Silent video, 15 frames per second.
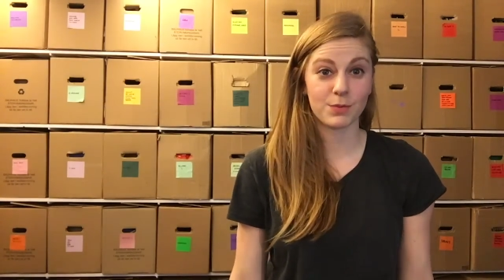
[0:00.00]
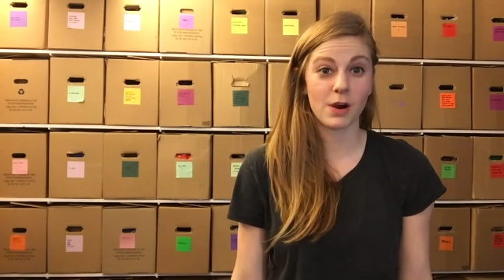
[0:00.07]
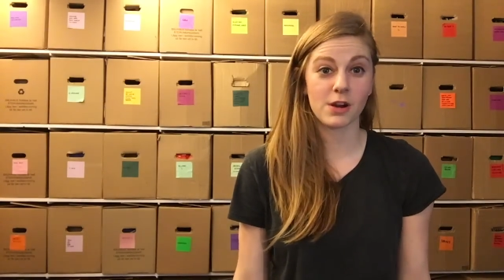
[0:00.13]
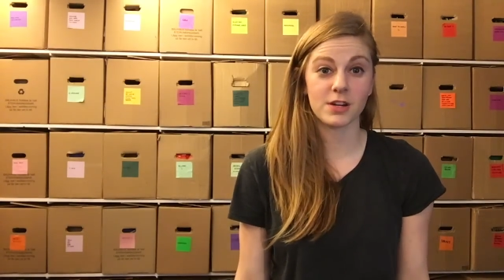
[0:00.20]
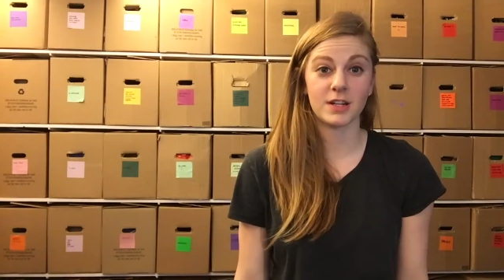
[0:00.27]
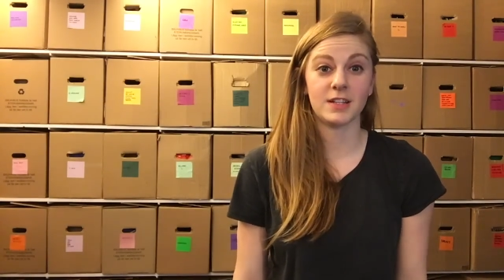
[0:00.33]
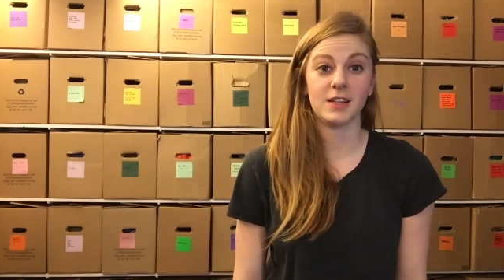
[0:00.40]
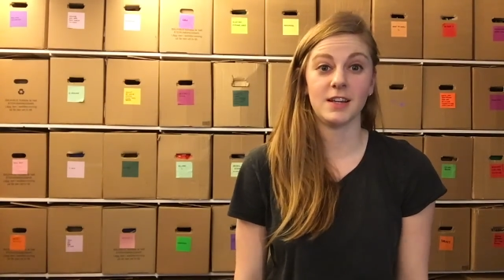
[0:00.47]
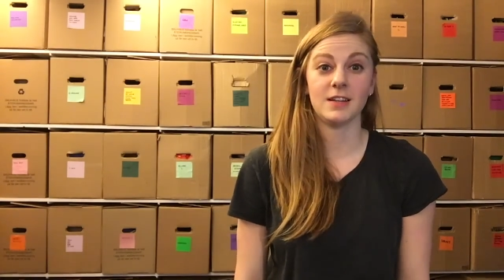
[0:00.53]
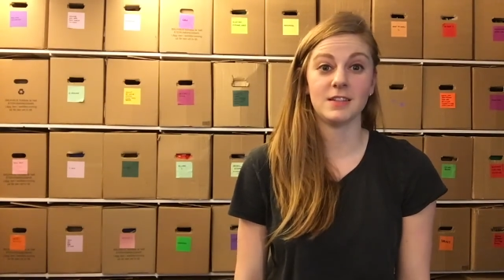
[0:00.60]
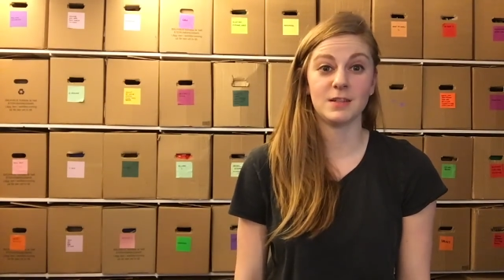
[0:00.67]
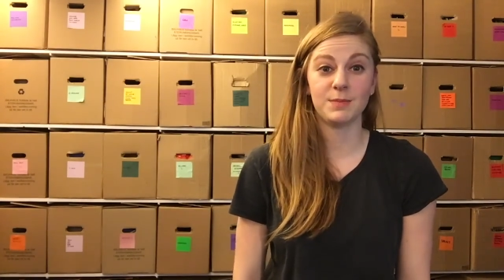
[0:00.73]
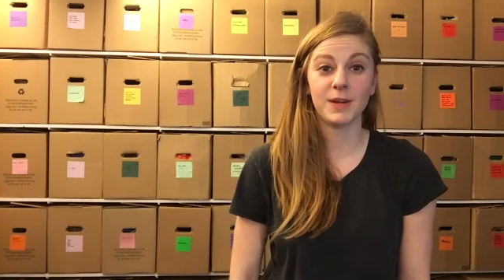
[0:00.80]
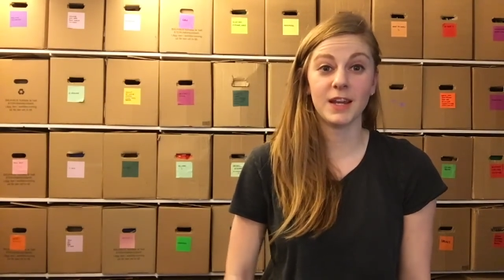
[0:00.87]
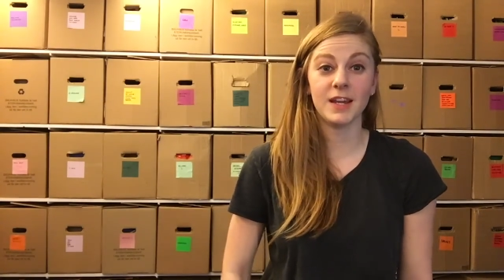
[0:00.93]
project
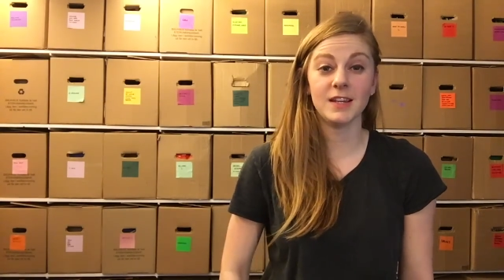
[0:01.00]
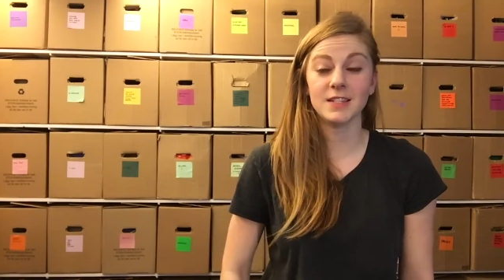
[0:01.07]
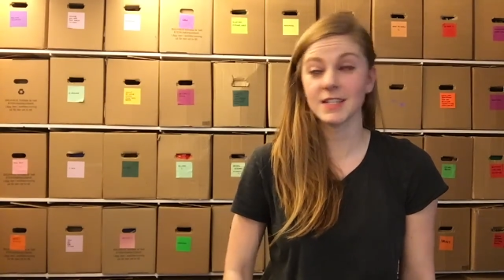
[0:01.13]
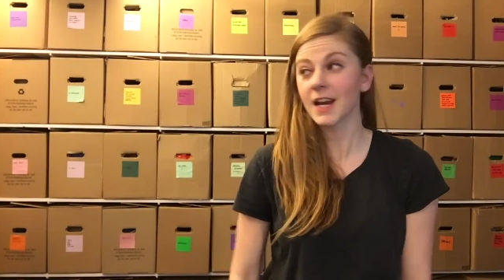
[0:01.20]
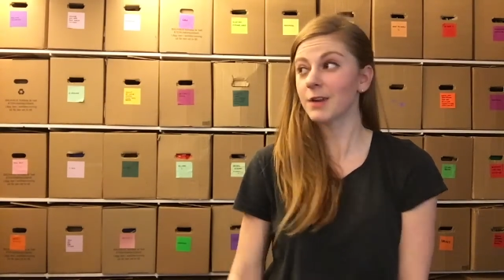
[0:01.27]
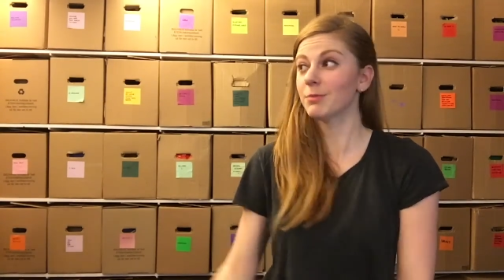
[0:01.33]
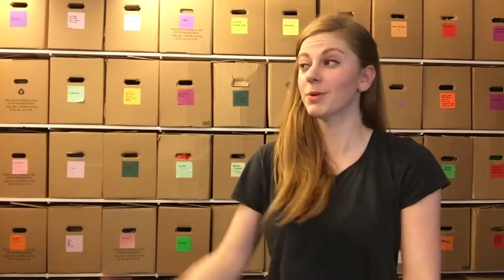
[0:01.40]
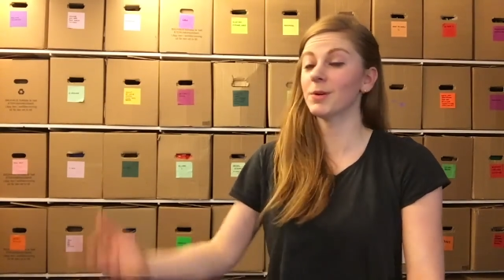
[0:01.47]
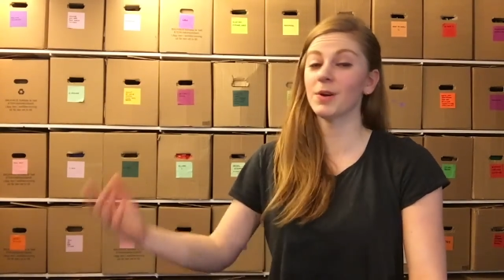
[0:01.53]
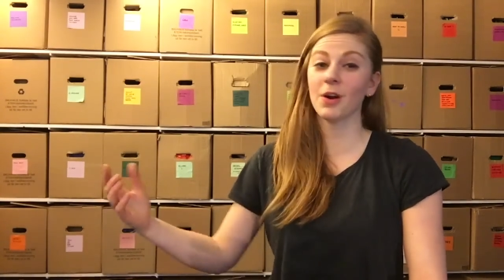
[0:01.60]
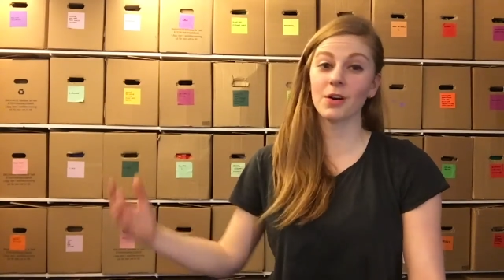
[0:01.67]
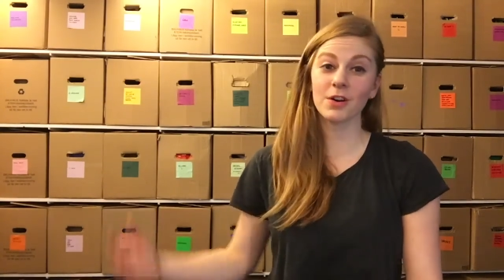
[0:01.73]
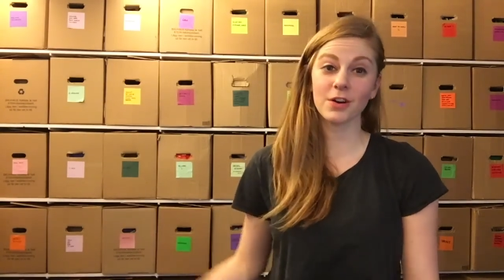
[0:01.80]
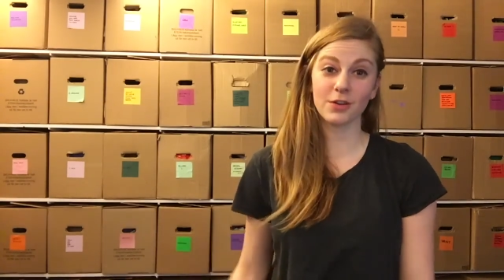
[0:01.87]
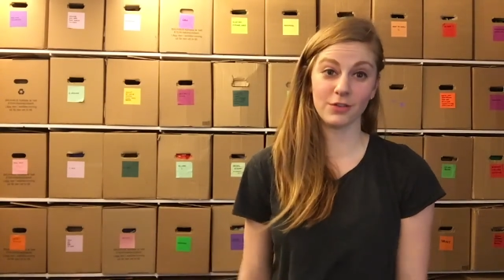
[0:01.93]
is because I wrote an
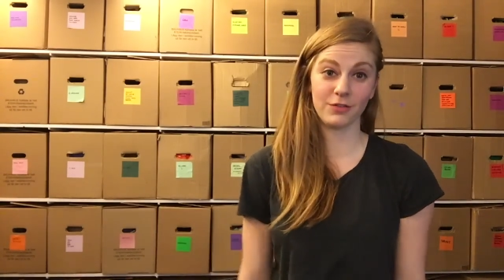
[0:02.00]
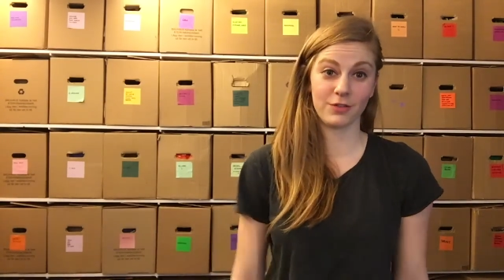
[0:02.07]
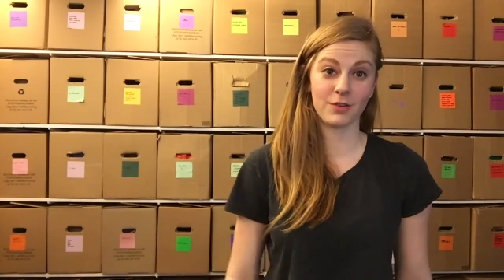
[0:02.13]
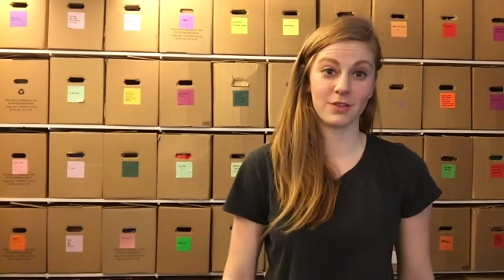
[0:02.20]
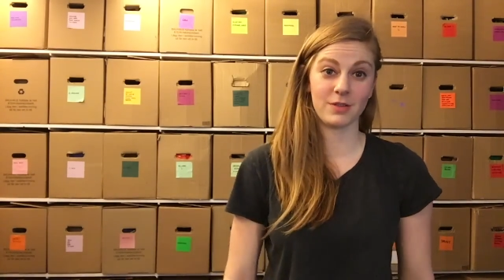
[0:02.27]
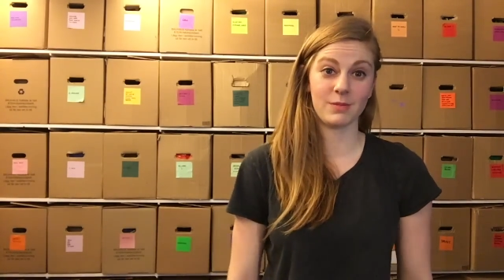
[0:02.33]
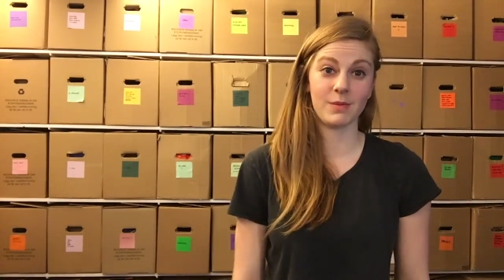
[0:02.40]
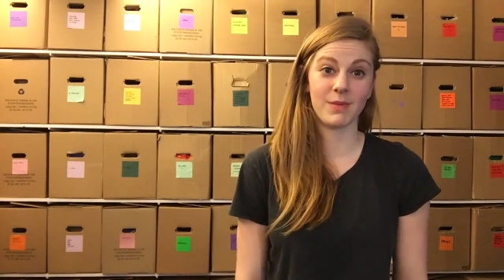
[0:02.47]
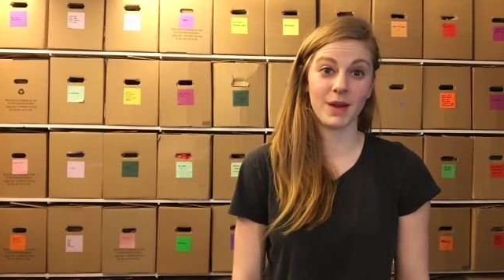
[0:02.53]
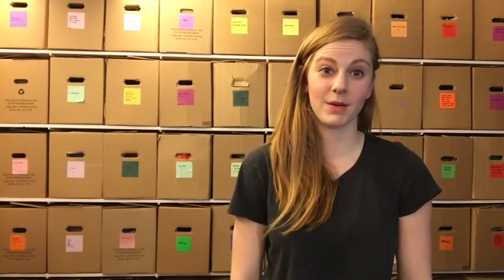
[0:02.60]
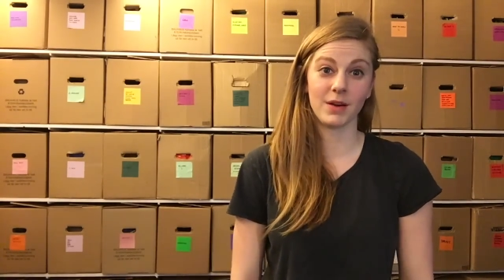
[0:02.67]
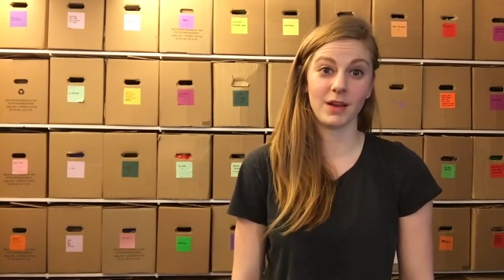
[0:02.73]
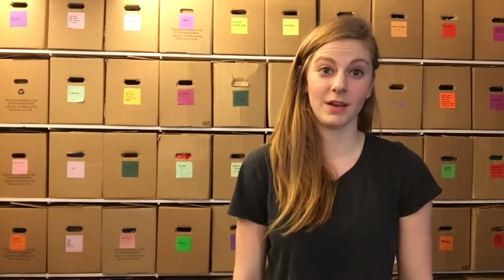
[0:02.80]
article for them about